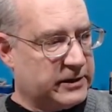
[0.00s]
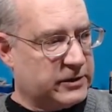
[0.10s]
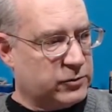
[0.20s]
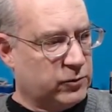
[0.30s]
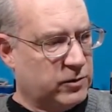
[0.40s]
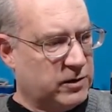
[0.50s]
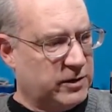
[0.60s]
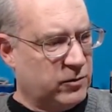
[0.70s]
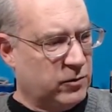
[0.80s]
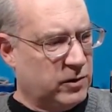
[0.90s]
it's
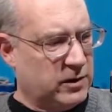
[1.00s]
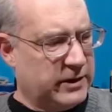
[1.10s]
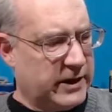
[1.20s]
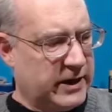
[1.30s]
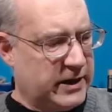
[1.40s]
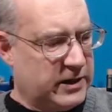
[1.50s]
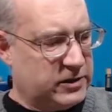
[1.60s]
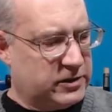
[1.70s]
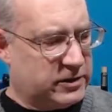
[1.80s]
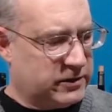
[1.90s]
really
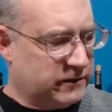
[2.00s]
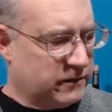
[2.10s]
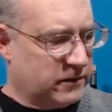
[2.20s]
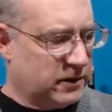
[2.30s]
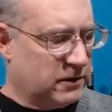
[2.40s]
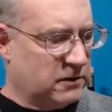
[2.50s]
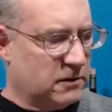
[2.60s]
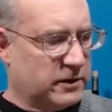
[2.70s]
aged very long.